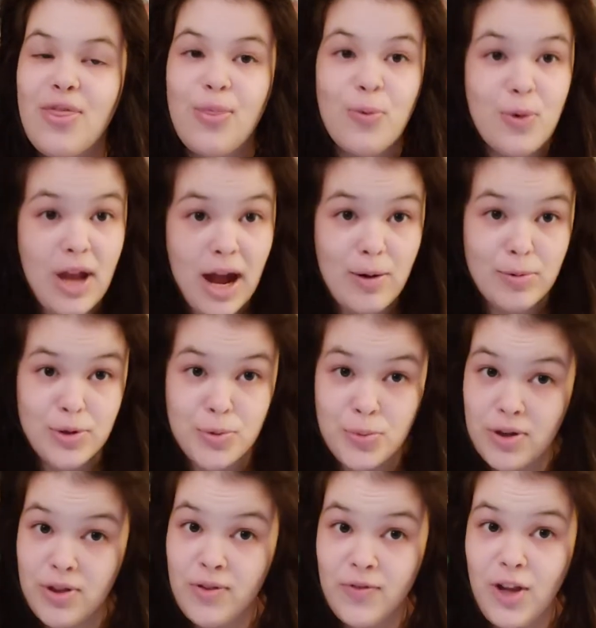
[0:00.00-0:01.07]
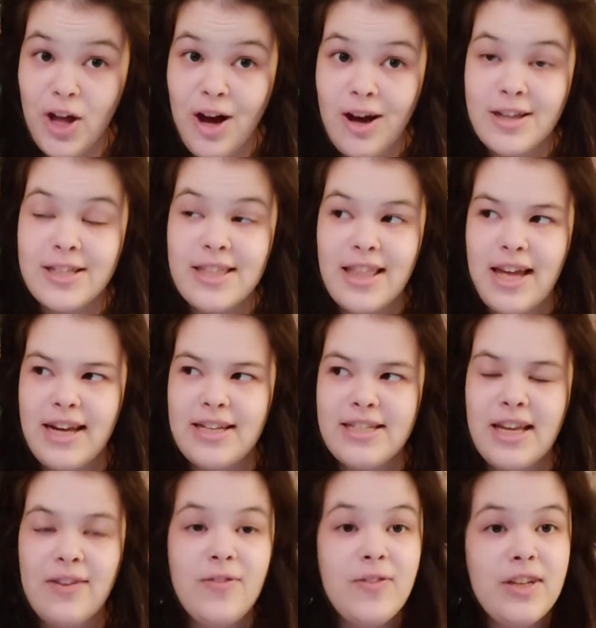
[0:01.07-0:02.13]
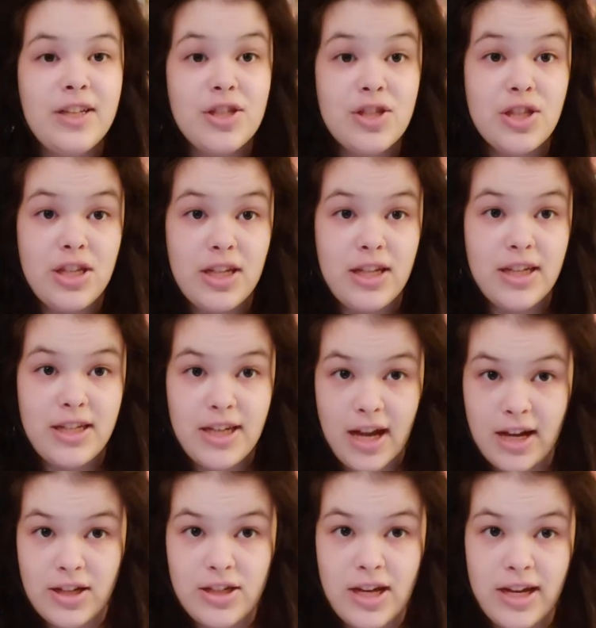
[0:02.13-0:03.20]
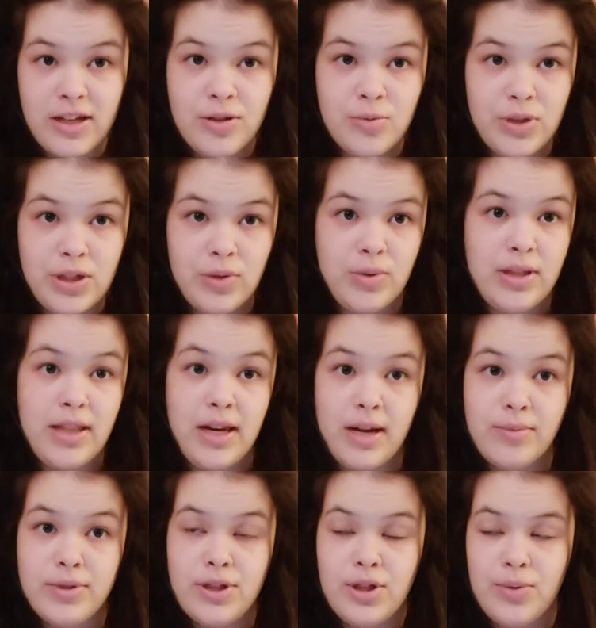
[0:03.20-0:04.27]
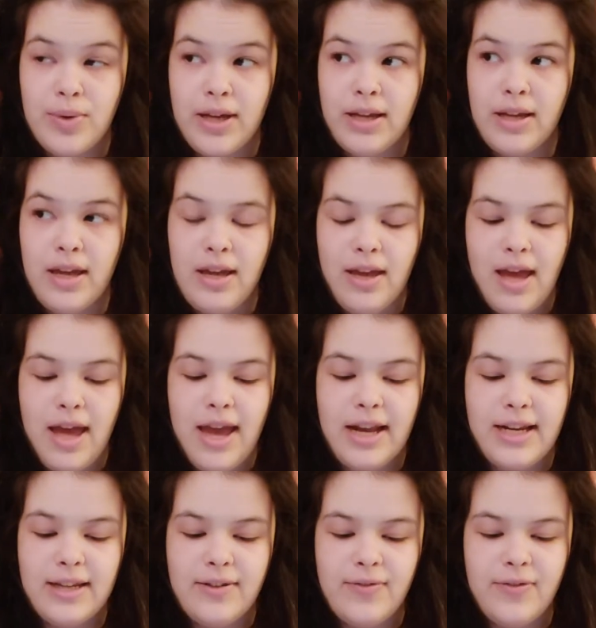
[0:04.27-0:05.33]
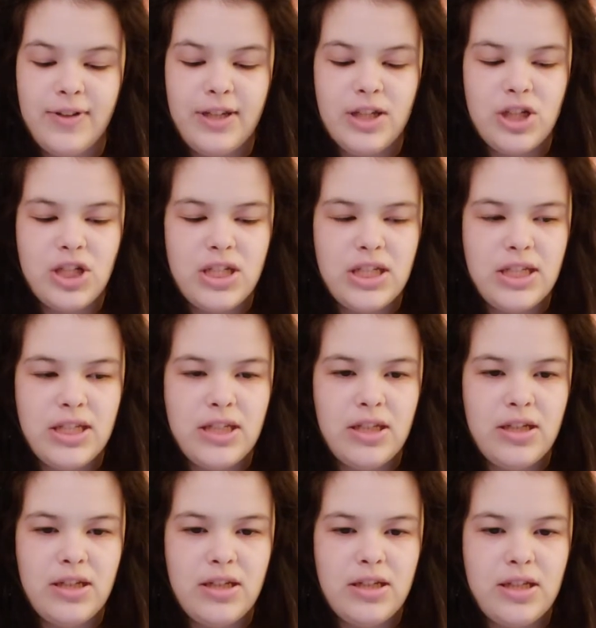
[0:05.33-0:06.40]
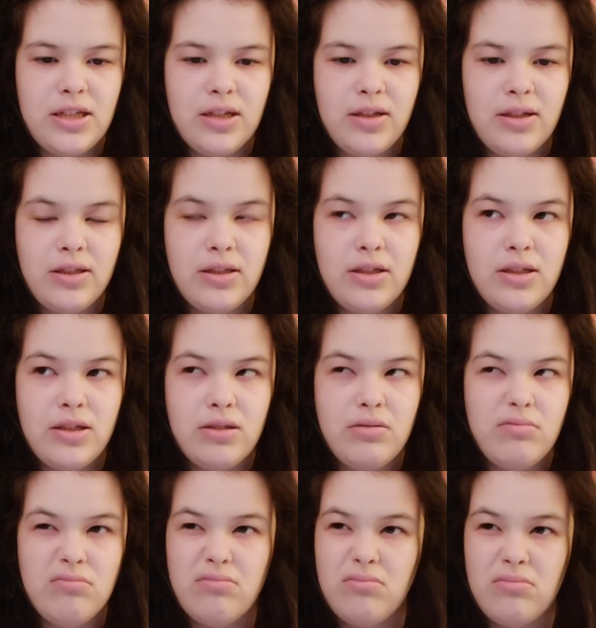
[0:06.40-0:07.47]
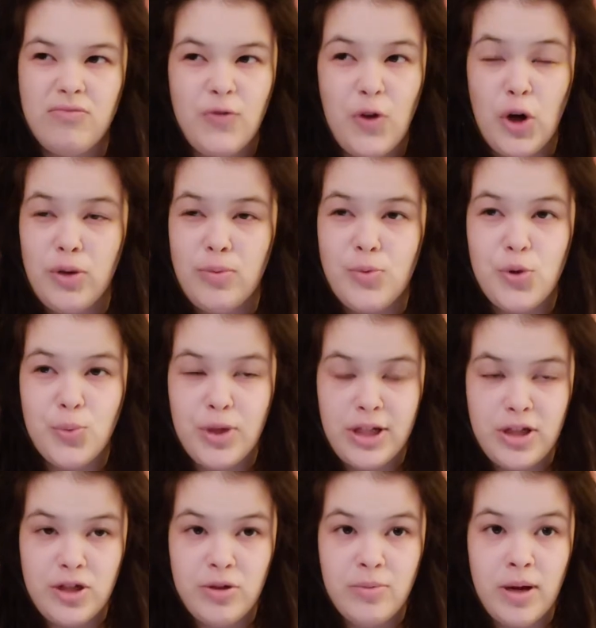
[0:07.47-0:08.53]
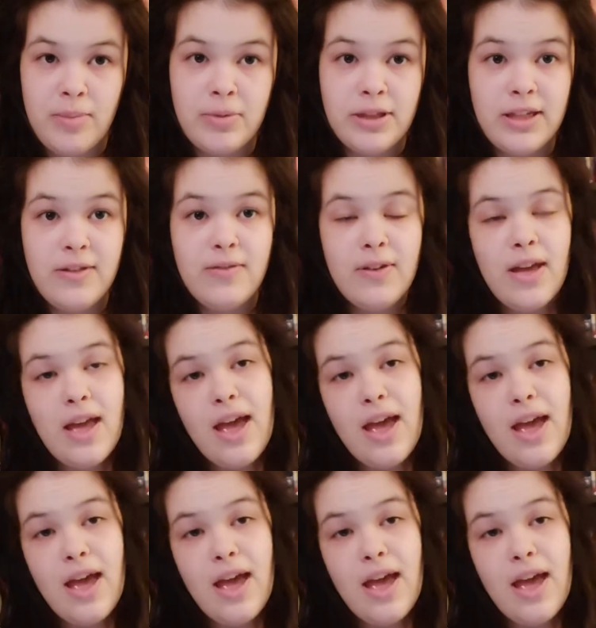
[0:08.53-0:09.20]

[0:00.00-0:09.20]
three hours worth of vlogs, and that is I finished the Attack on Titan reread that I was doing, and I finished it till volume twenty-two, I believe.